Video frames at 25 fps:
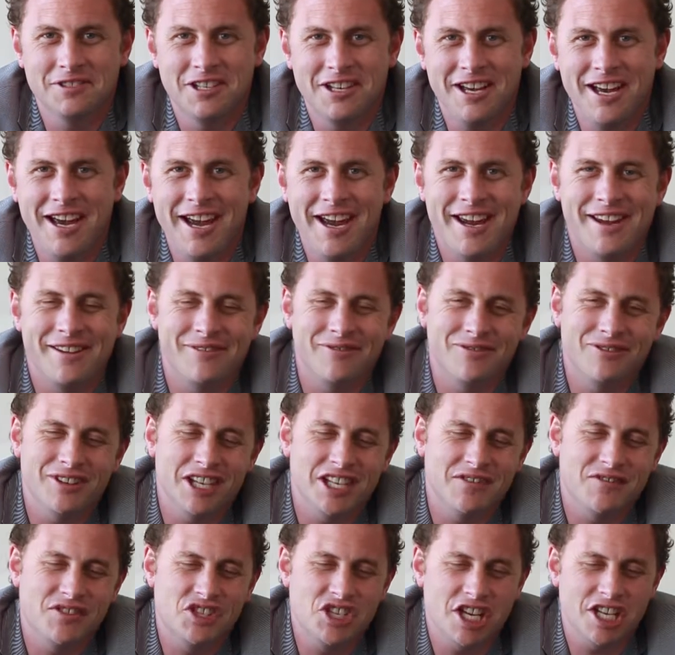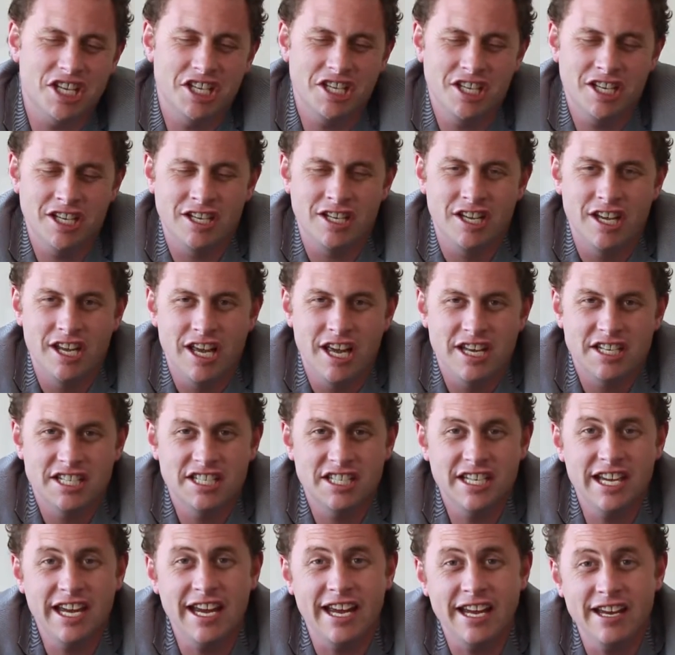Hi, thanks for checking in.
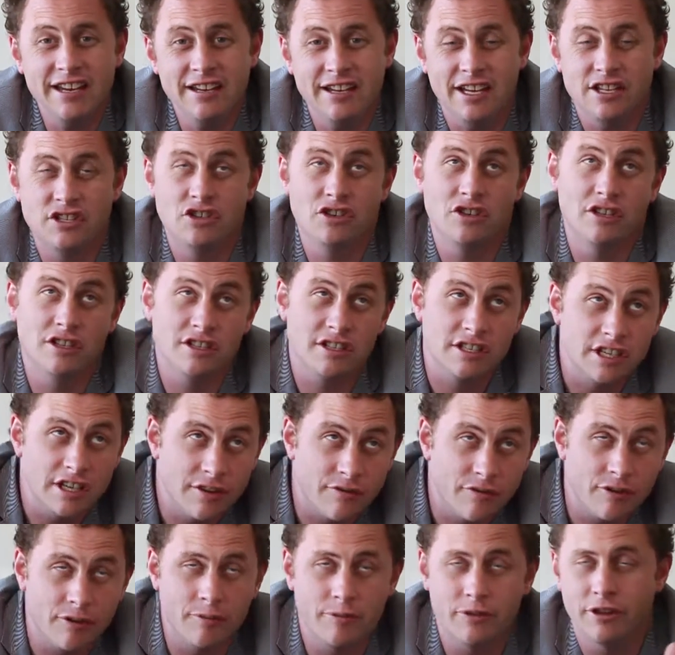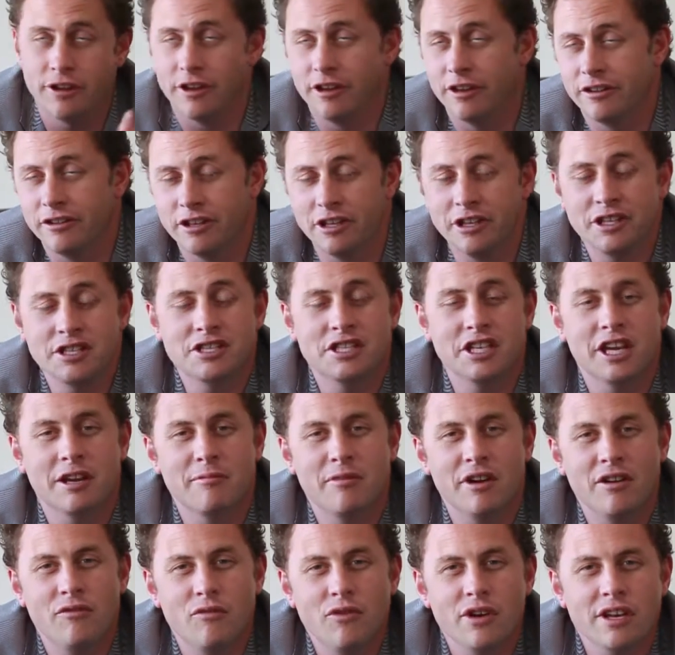Today, as you can see from the listing
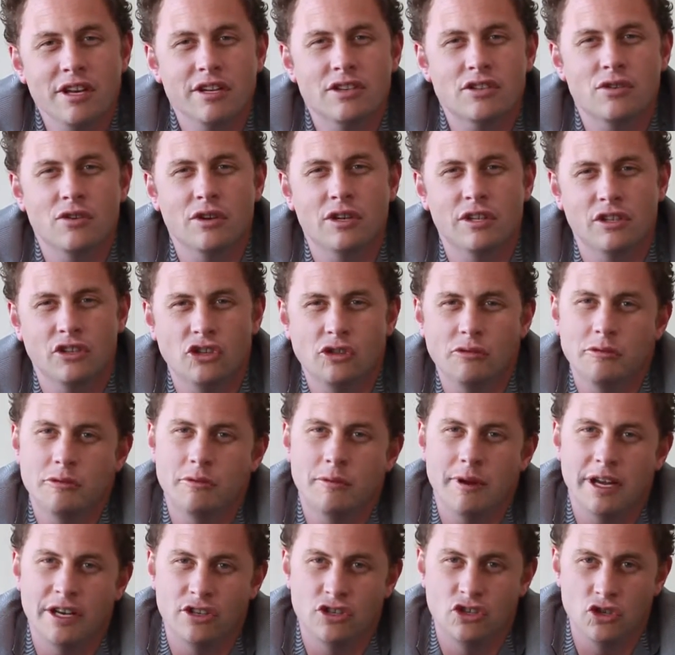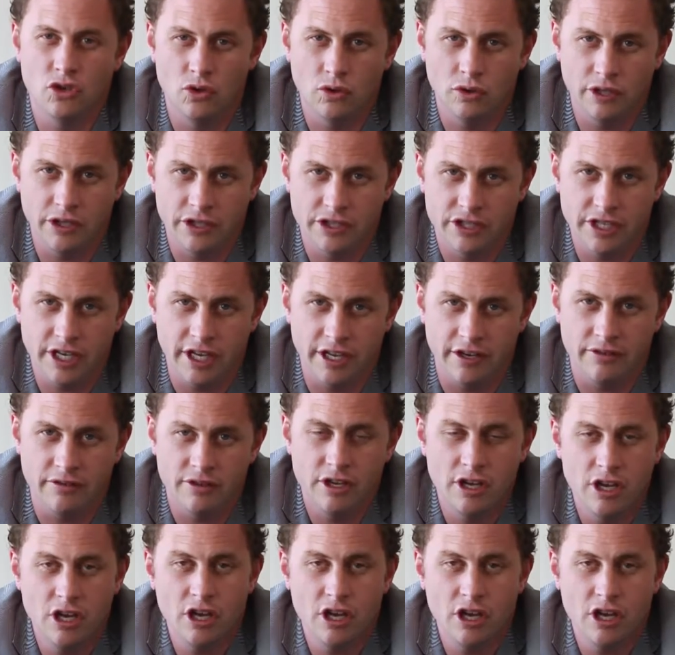above, we're going to talk a little bit about dual intent.